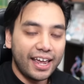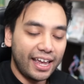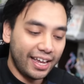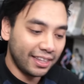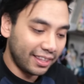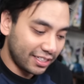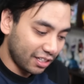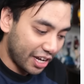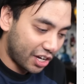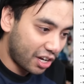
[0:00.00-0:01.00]
in this
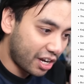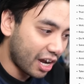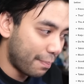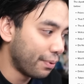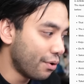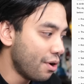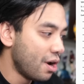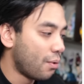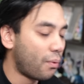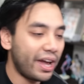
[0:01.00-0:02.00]
like couple
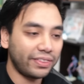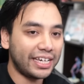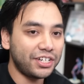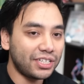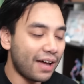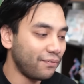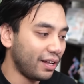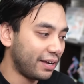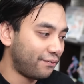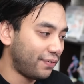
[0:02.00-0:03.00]
where they just have
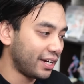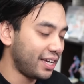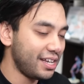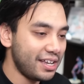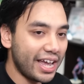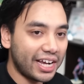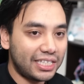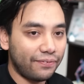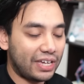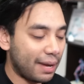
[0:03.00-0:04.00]
like fucking
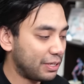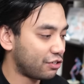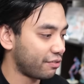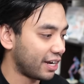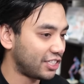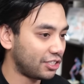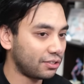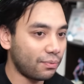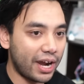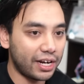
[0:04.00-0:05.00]
negative chemistry, I
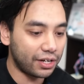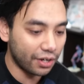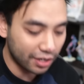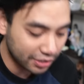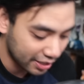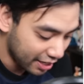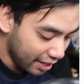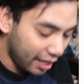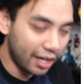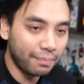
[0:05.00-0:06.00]
swear to God.
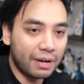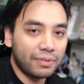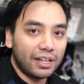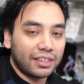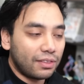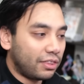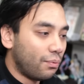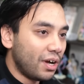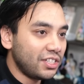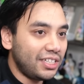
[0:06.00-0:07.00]
I'm like, the
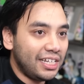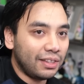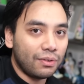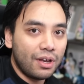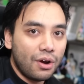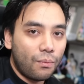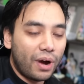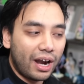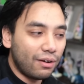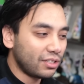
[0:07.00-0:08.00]
one scene
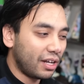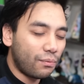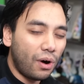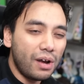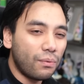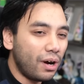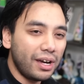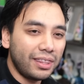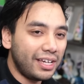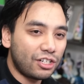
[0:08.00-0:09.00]
where I was like, why are
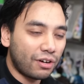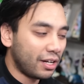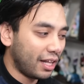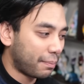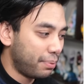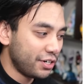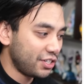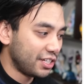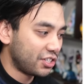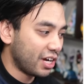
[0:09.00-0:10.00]
they trying to like push
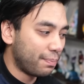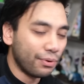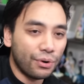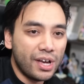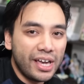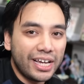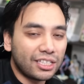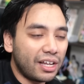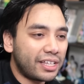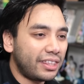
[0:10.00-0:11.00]
this couple, it's
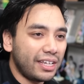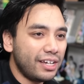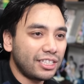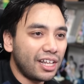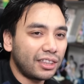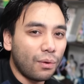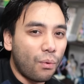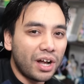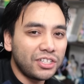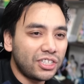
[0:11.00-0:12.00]
like the
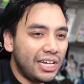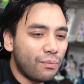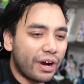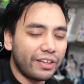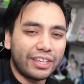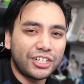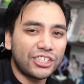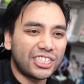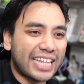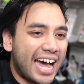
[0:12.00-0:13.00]
one scene where they're just
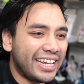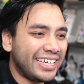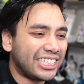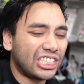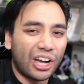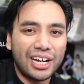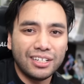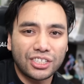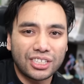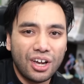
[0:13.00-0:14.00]
standing in
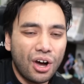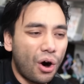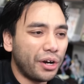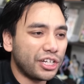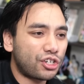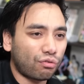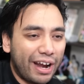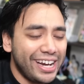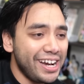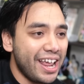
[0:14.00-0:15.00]
silence on a
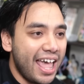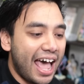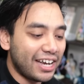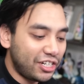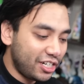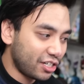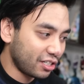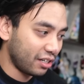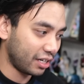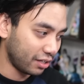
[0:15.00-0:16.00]
train and she's just
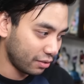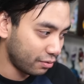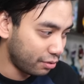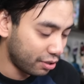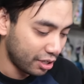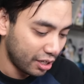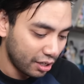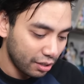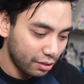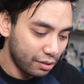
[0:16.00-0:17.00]
like, ooh,
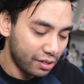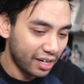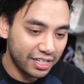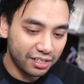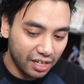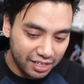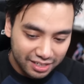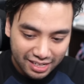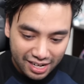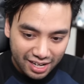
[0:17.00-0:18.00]
I
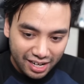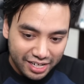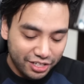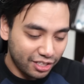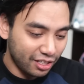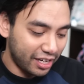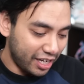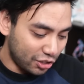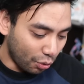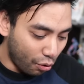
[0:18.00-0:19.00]
just like,
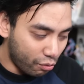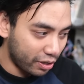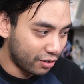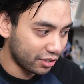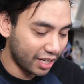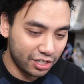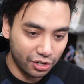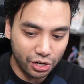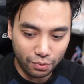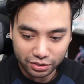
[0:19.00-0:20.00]
it's awkward because I don't
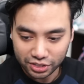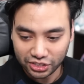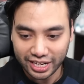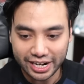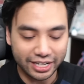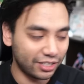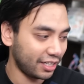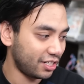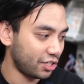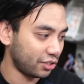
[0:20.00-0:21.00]
know what to say, and it's
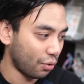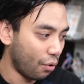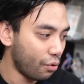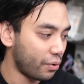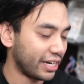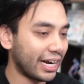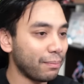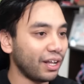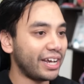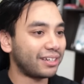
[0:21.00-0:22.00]
just awkward, and I'm
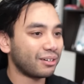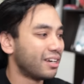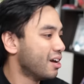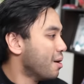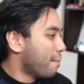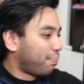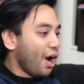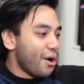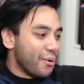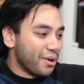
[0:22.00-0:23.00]
like,
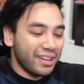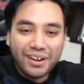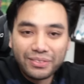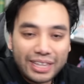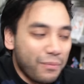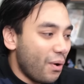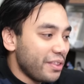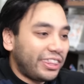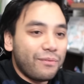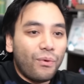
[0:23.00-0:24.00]
bro, then
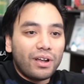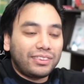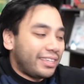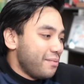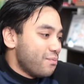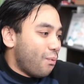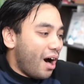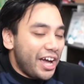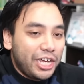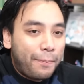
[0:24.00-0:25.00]
why
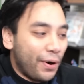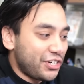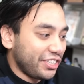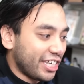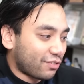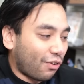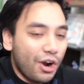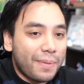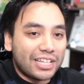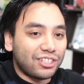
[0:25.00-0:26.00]
are you pushing this
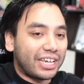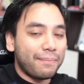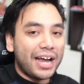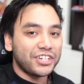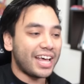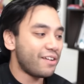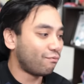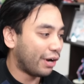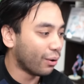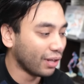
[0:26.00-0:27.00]
romance? Like, imagine that in
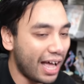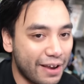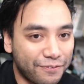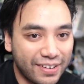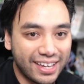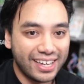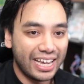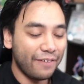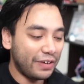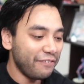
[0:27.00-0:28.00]
real life.
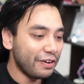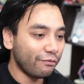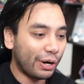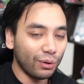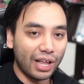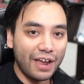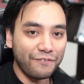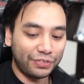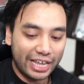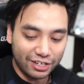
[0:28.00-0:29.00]
If in real
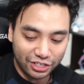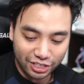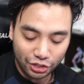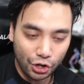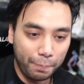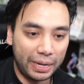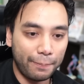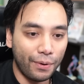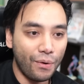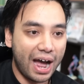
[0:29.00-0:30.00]
life there's just two
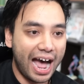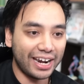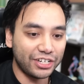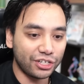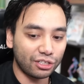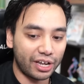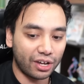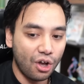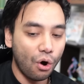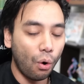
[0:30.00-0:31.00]
people and it's just like
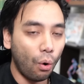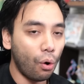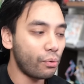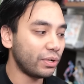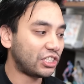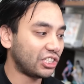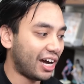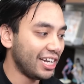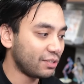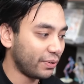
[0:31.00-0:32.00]
awkward
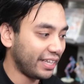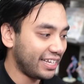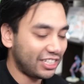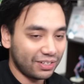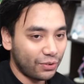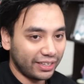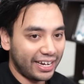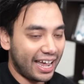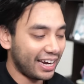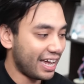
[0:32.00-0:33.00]
silence when they
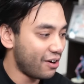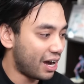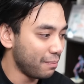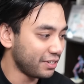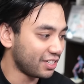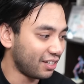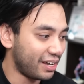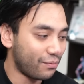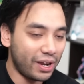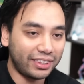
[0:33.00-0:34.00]
hang out, I'm just
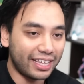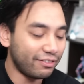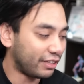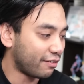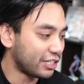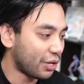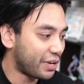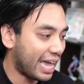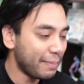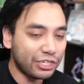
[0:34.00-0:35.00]
like, what? There is no
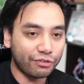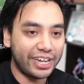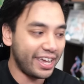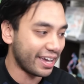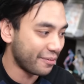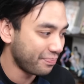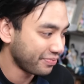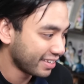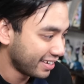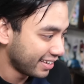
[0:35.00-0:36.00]
chemistry here.
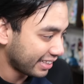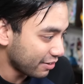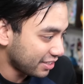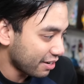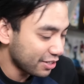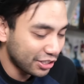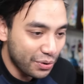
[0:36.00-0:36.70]
There is no